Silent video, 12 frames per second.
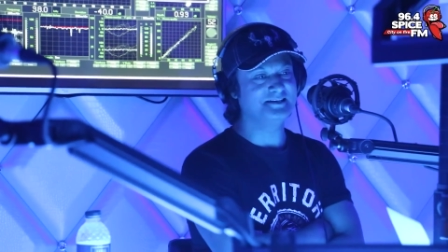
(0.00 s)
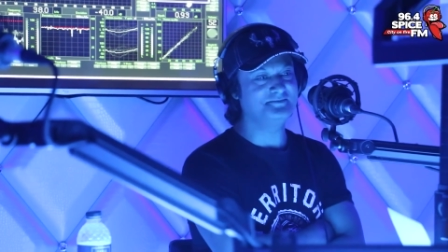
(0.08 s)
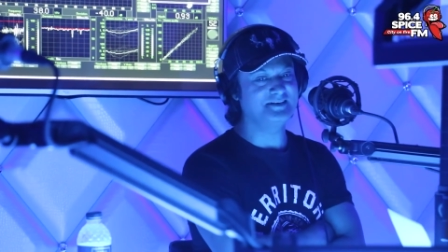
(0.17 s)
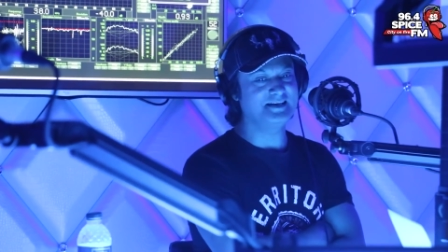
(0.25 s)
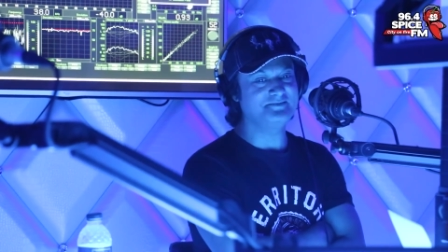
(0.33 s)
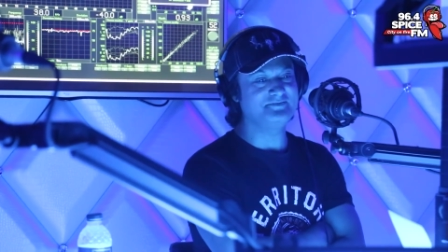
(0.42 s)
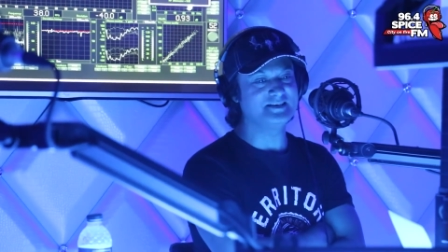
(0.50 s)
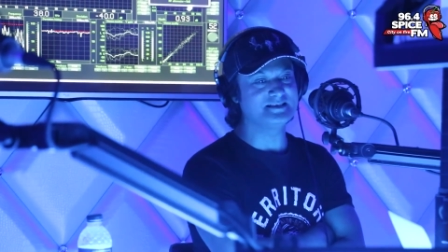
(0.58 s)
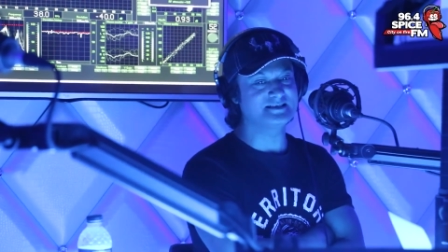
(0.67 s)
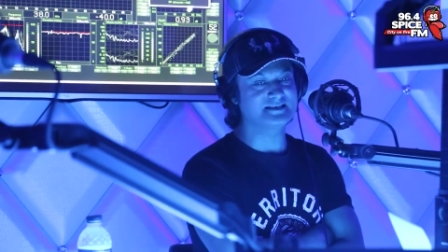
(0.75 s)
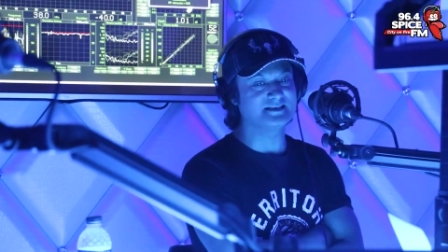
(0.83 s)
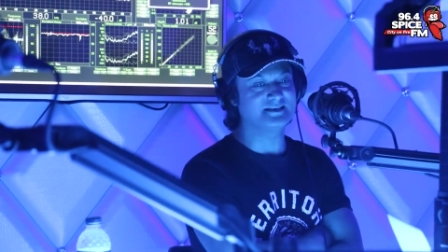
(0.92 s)
love
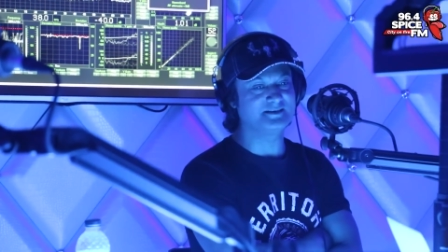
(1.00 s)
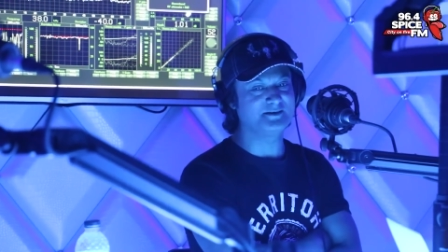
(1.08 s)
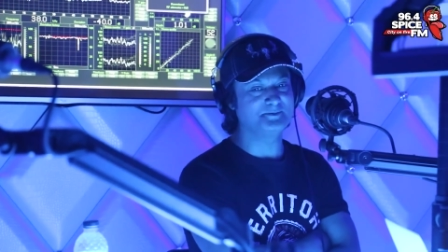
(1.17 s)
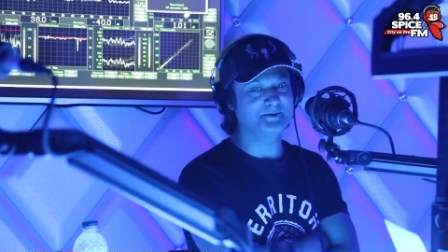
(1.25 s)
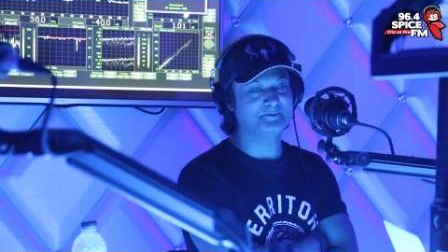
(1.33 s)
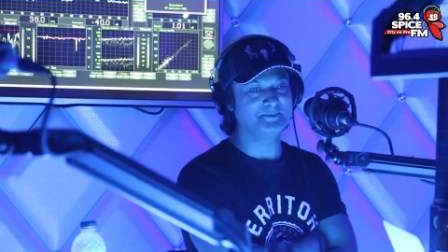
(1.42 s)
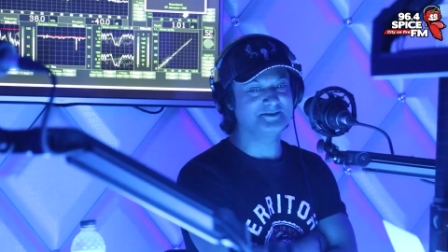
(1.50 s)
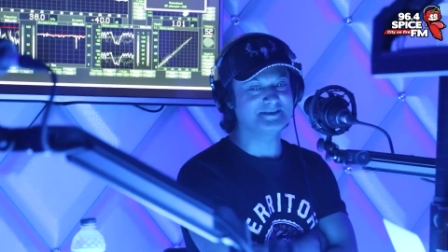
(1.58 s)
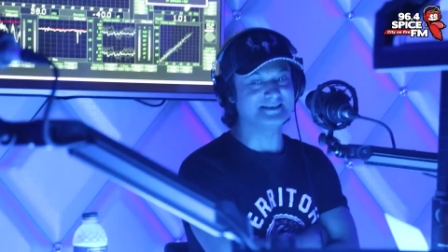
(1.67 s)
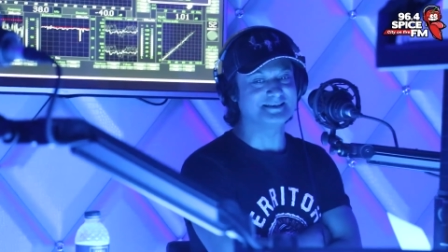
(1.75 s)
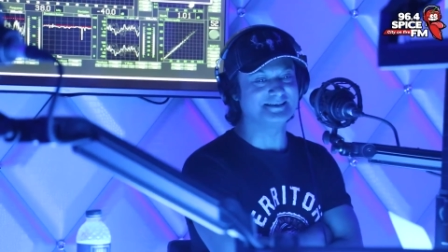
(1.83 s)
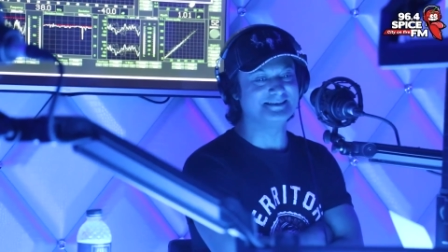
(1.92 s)
life is uh, all about music.